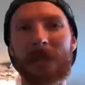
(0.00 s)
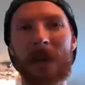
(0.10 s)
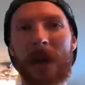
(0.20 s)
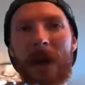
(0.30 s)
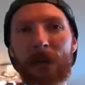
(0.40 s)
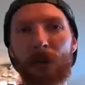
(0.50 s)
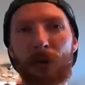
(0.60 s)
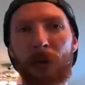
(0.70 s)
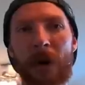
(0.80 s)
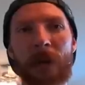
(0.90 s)
to 9
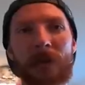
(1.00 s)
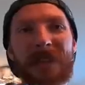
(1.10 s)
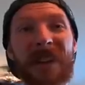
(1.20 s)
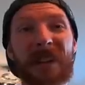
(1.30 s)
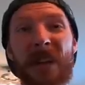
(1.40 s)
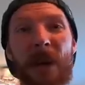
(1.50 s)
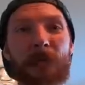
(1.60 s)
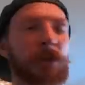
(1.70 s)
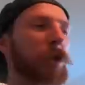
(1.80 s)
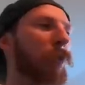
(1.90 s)
GoPro batteries at a time,
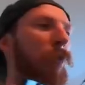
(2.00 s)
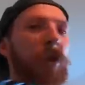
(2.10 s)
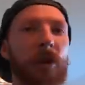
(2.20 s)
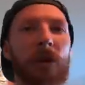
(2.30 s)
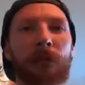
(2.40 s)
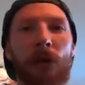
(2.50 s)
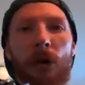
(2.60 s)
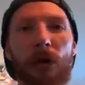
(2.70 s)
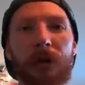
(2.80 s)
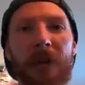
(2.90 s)
so you're really good for
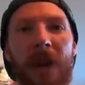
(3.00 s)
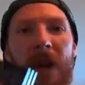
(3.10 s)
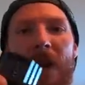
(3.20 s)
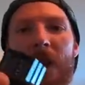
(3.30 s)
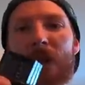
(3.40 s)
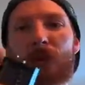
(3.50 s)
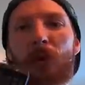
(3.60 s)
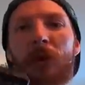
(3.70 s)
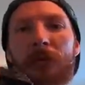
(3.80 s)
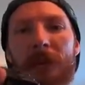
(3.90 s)
all day. Each
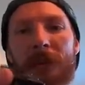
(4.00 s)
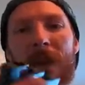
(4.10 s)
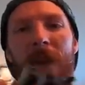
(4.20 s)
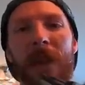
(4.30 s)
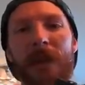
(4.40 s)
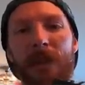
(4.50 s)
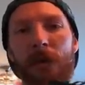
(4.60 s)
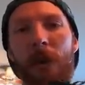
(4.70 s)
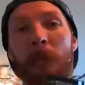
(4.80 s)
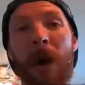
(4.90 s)
one of these is gonna last
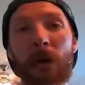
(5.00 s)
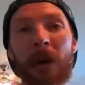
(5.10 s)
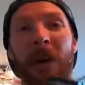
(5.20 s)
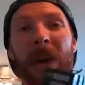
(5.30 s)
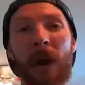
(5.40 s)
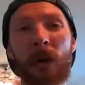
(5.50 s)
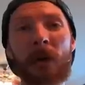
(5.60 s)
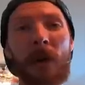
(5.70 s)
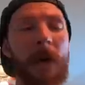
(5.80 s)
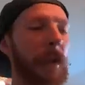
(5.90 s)
you about an
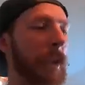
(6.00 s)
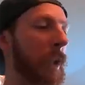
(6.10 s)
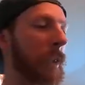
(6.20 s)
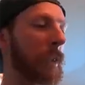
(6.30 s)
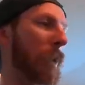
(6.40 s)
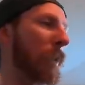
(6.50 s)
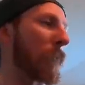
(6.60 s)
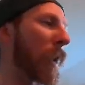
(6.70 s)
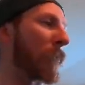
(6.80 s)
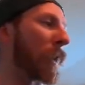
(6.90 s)
hour, and they, in
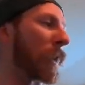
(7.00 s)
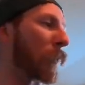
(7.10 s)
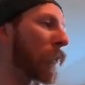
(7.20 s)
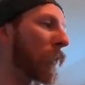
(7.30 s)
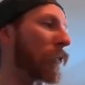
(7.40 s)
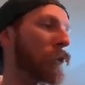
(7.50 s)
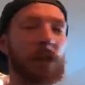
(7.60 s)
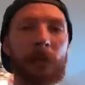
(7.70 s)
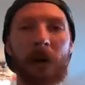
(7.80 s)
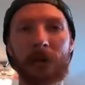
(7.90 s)
my opinion, work
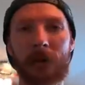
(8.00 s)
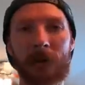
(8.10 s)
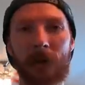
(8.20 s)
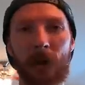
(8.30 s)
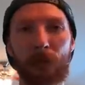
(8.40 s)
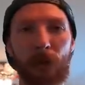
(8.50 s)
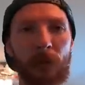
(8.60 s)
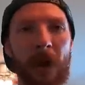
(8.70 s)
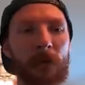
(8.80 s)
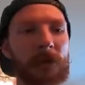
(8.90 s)
just about as good as the GoPro
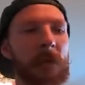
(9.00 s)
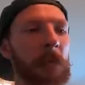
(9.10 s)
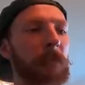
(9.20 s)
batteries.